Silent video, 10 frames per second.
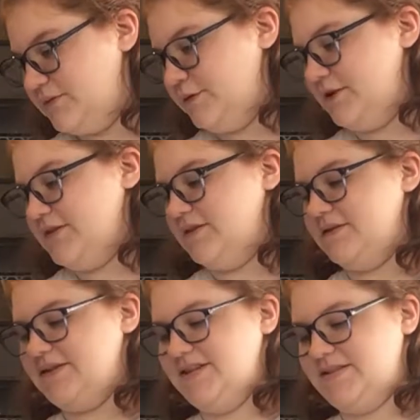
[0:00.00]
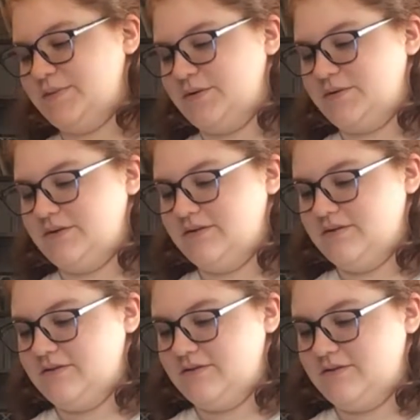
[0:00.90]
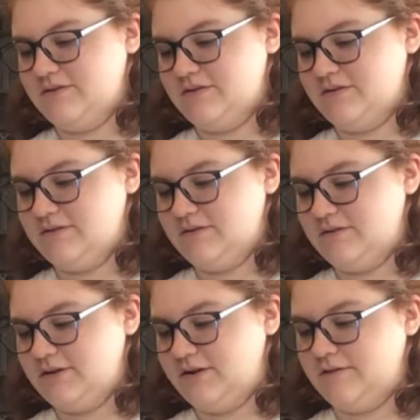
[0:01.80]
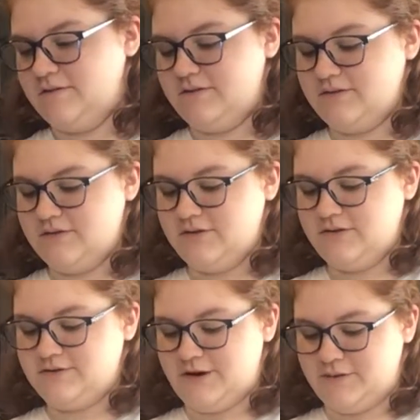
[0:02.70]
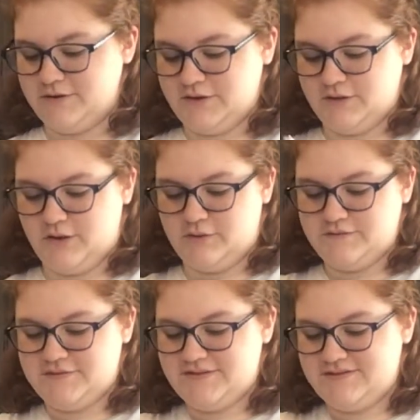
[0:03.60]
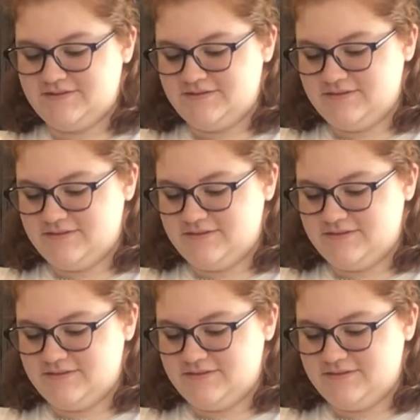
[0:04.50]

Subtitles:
Fourth of a teaspoon of ground cloves.